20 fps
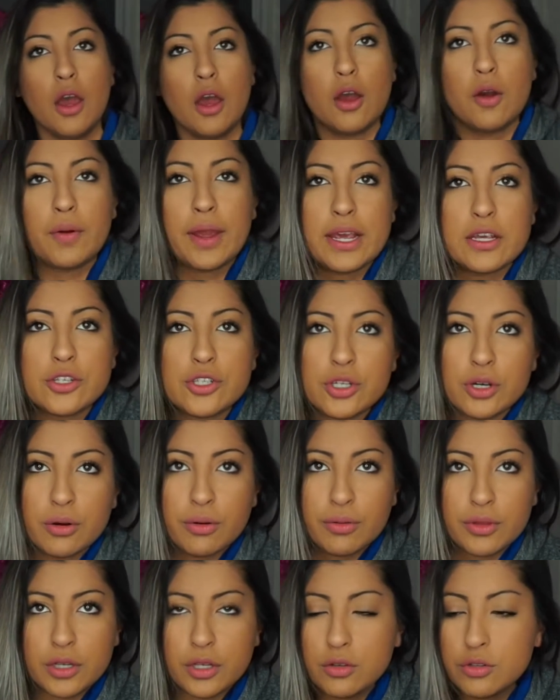Okay, so
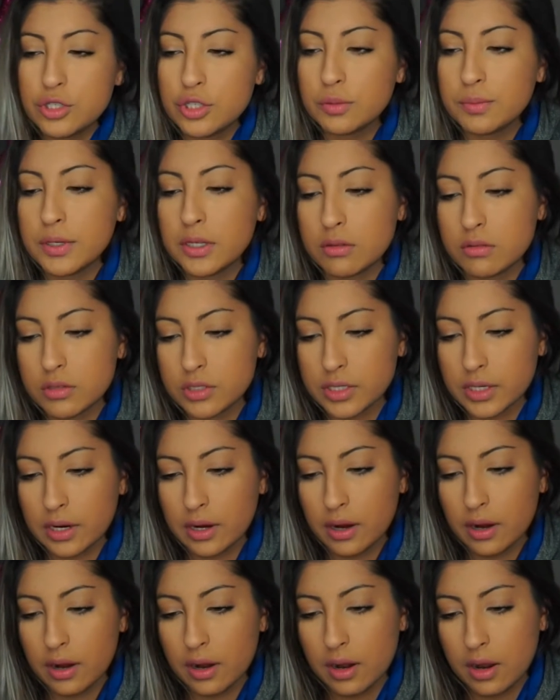the YouTube
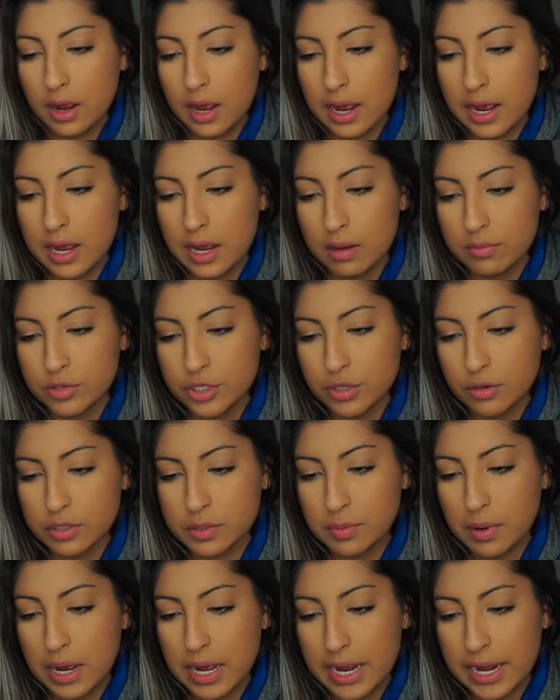user, she goes
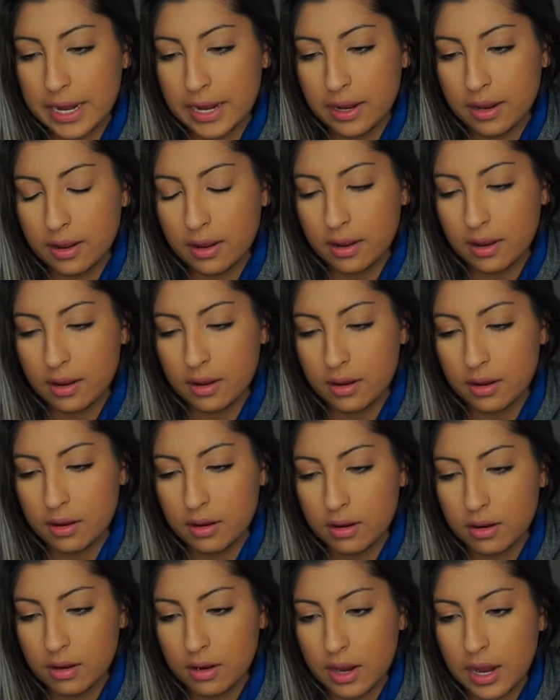by
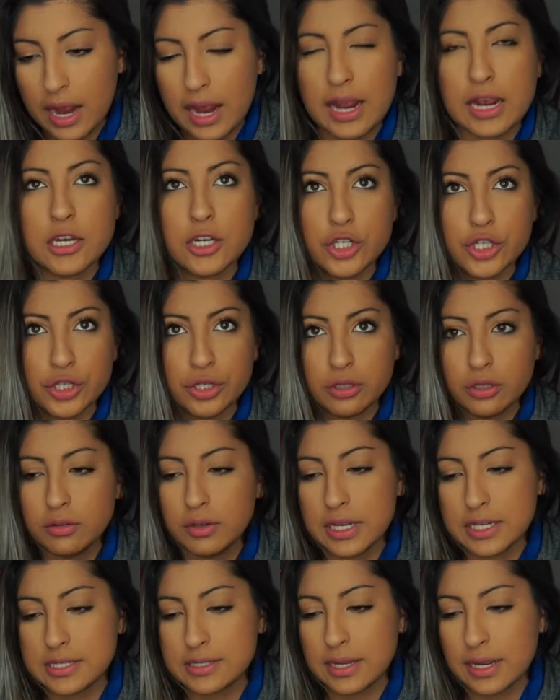Angel.
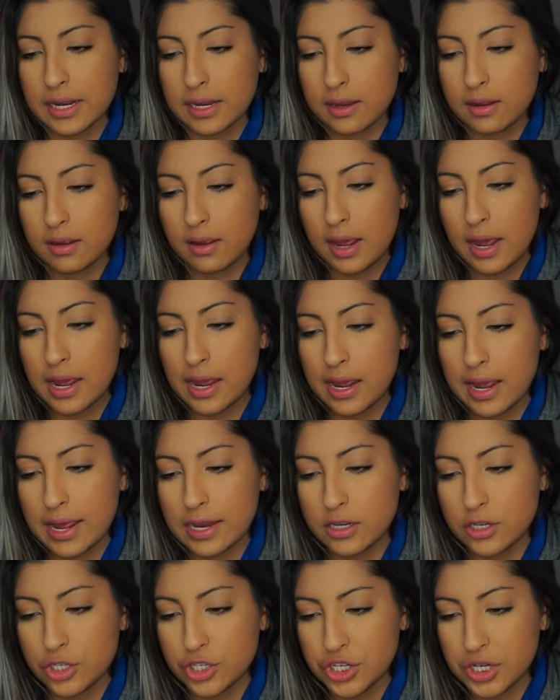It's like
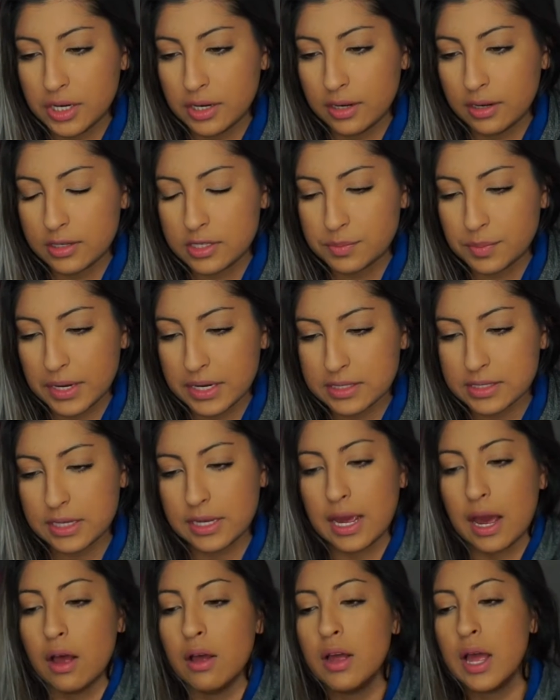A-N-G space
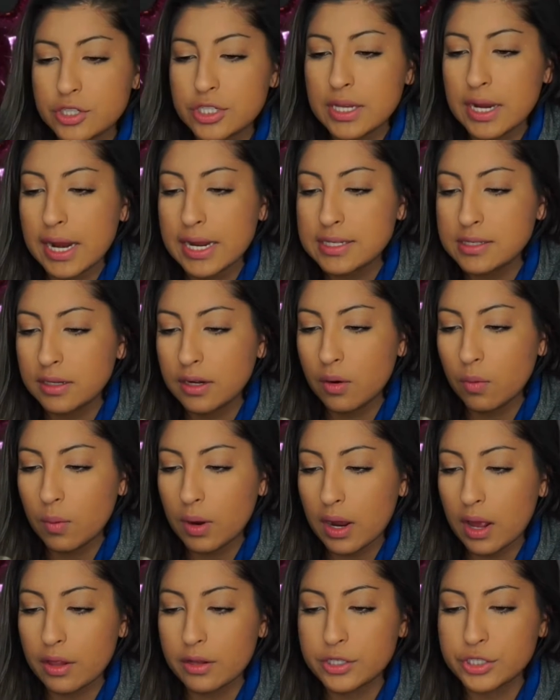E-L. She said, hey Selena,
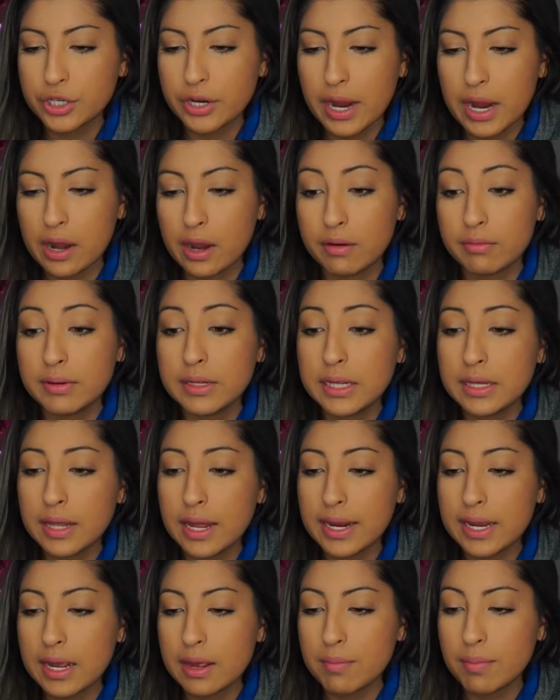what color is your hair? I really
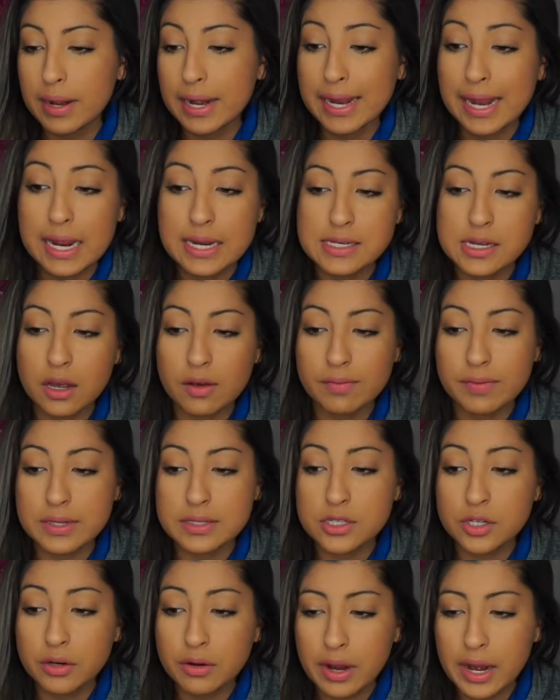like it, but I can't tell if
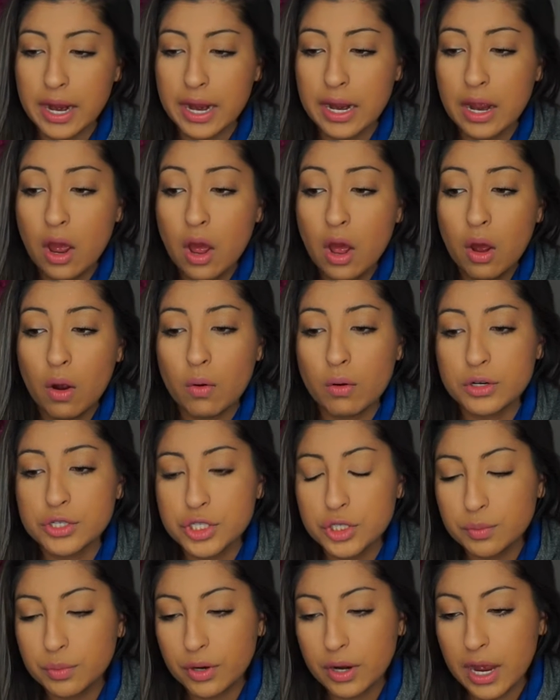it's gray or
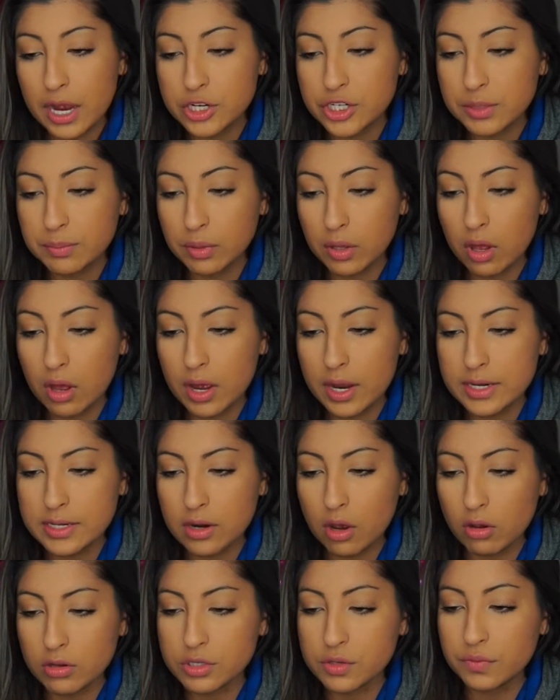super ashy blonde.
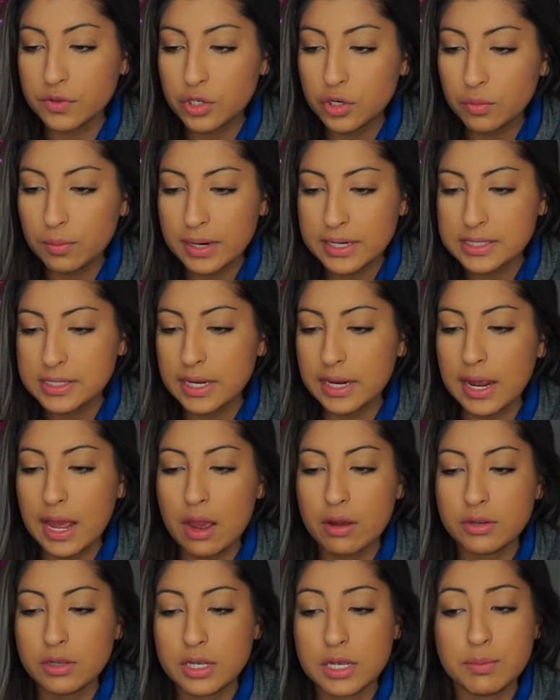Also, if you don't mind saying how
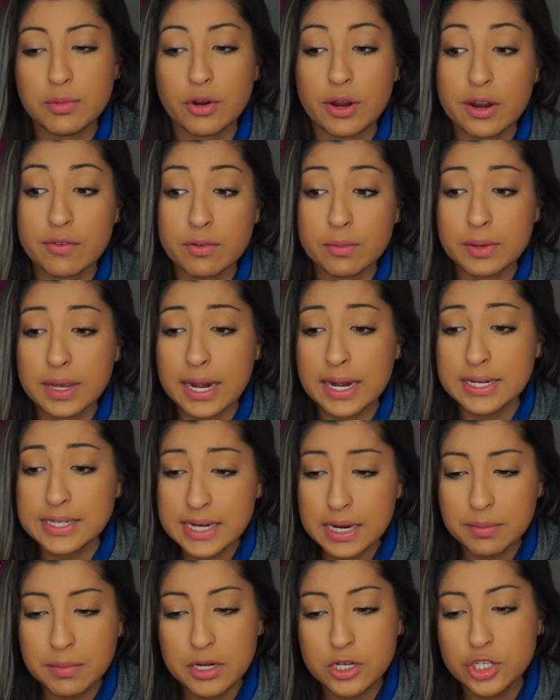you keep your hair from getting
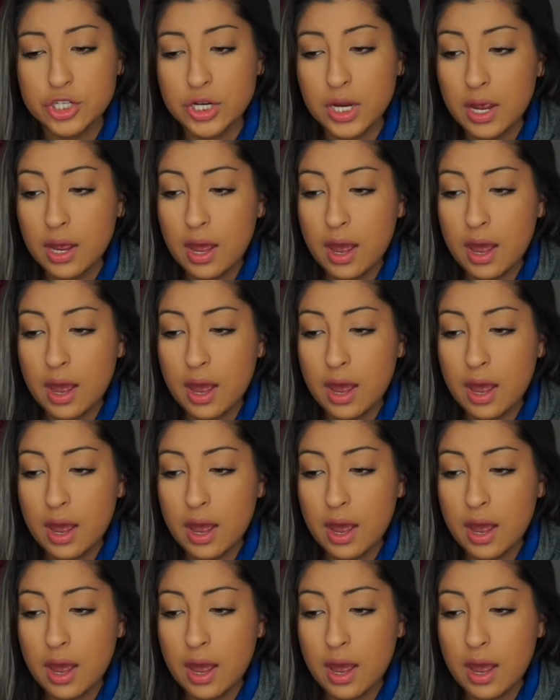damaged